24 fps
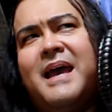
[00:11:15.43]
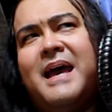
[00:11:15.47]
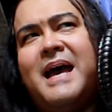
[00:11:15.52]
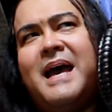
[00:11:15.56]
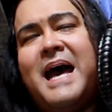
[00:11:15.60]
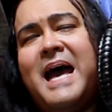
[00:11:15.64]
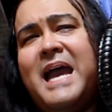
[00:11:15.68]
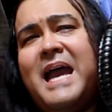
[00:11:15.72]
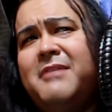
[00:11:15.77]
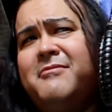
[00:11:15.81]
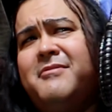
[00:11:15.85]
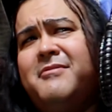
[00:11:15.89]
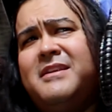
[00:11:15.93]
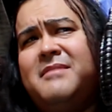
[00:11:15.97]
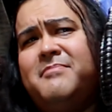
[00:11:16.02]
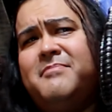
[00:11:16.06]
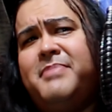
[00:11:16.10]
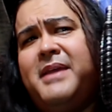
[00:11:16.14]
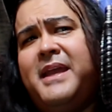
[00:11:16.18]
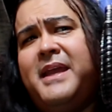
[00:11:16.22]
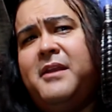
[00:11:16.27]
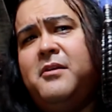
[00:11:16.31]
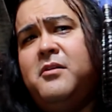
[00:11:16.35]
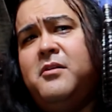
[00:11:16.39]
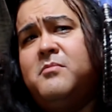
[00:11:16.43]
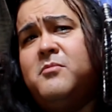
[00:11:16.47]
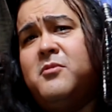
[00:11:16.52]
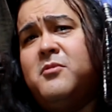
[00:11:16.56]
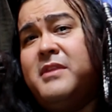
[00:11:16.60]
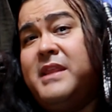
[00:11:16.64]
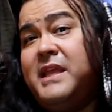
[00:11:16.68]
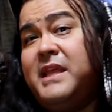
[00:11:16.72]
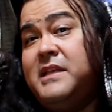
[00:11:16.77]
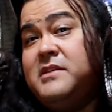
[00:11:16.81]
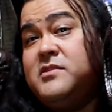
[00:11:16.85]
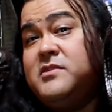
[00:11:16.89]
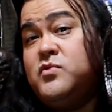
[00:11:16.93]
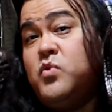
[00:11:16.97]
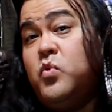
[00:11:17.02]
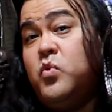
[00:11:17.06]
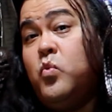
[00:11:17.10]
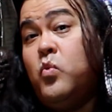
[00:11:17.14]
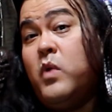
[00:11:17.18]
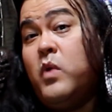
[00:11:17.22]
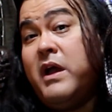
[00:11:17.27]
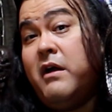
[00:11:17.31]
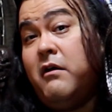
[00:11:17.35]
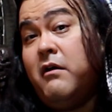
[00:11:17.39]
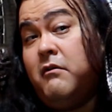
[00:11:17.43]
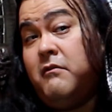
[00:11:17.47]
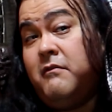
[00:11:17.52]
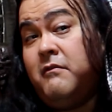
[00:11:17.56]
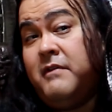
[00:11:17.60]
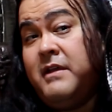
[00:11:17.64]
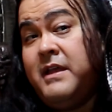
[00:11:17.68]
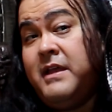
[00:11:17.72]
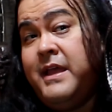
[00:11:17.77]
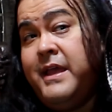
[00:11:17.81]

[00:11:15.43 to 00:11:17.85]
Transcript: I wouldn't pay no more than $12.